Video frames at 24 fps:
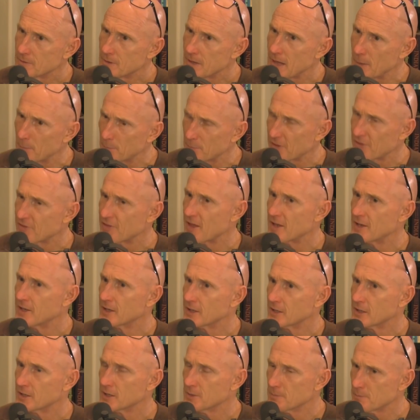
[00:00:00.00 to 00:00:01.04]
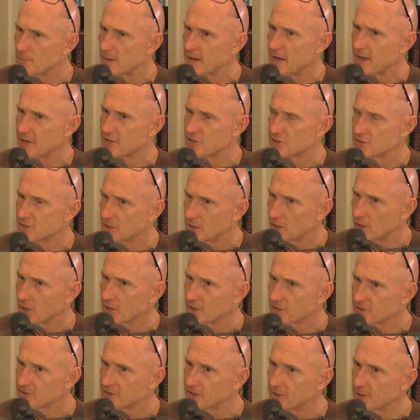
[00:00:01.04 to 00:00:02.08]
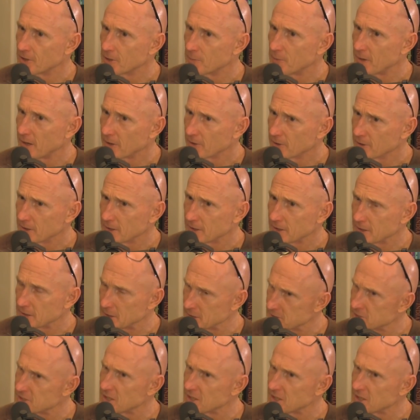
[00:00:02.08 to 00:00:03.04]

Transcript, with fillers: empathetic, compassionate, heart centered parenting. And it